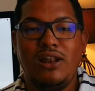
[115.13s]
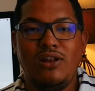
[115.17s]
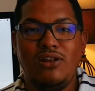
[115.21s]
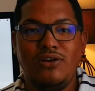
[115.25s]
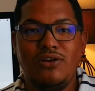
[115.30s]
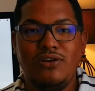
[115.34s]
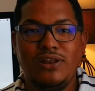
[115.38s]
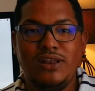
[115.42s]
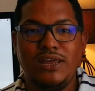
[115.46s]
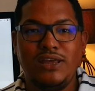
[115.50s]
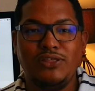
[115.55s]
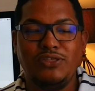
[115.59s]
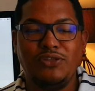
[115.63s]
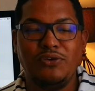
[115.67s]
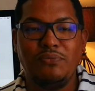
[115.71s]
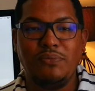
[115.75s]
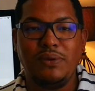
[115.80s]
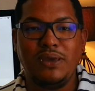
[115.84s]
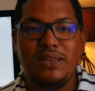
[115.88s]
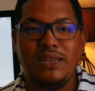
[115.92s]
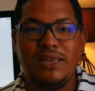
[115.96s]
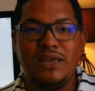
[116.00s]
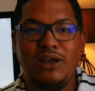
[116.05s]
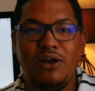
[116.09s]
learning the
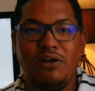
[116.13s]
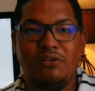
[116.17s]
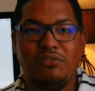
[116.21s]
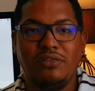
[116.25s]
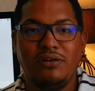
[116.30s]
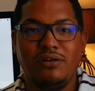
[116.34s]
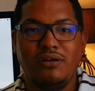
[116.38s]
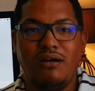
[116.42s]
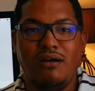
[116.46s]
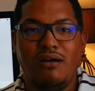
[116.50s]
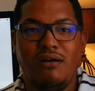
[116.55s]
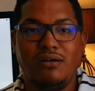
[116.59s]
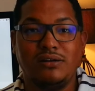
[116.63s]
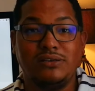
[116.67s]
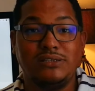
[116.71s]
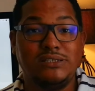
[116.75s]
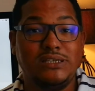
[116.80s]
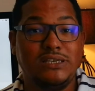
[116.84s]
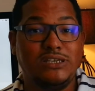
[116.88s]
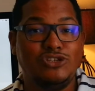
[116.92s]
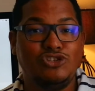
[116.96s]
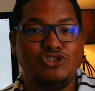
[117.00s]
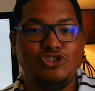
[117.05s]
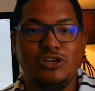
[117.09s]
meaning of the
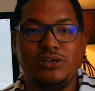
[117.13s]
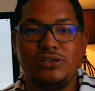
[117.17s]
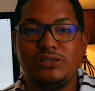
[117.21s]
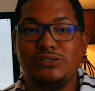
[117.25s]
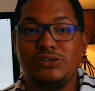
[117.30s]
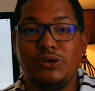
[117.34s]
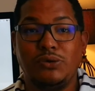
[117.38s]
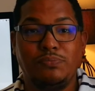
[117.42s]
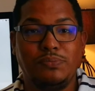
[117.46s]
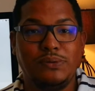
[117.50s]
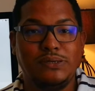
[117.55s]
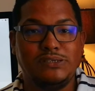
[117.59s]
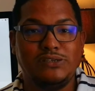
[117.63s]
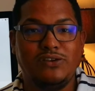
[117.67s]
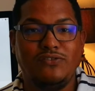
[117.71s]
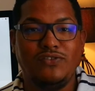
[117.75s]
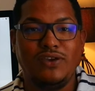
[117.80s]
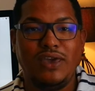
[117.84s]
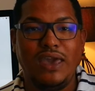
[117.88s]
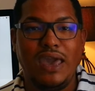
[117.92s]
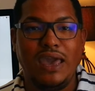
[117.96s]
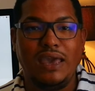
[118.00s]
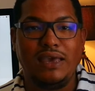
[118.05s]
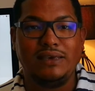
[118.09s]
cards is just a piece
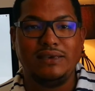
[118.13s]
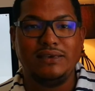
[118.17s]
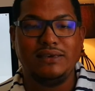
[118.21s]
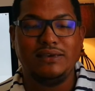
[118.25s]
of cake.